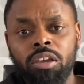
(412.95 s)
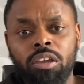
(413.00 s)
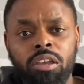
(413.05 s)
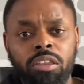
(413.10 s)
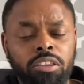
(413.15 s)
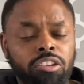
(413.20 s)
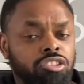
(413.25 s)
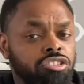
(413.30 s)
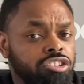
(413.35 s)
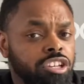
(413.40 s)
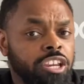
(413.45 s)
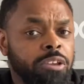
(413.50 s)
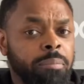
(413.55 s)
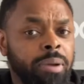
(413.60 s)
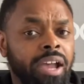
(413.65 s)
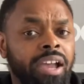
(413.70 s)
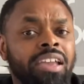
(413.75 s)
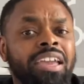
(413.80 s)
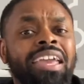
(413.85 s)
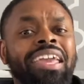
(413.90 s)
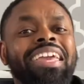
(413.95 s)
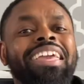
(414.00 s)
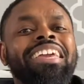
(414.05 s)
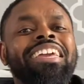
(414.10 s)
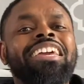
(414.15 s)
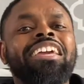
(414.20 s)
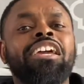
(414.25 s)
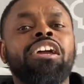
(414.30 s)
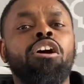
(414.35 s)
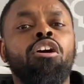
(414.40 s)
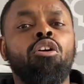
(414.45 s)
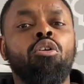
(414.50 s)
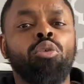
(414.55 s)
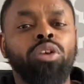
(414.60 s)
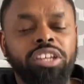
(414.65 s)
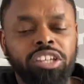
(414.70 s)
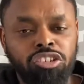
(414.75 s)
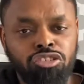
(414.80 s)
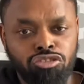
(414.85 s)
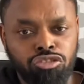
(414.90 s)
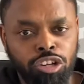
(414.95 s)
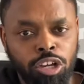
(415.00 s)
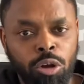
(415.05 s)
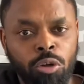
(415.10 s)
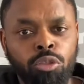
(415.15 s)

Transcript: The Shema, hear, O Israel,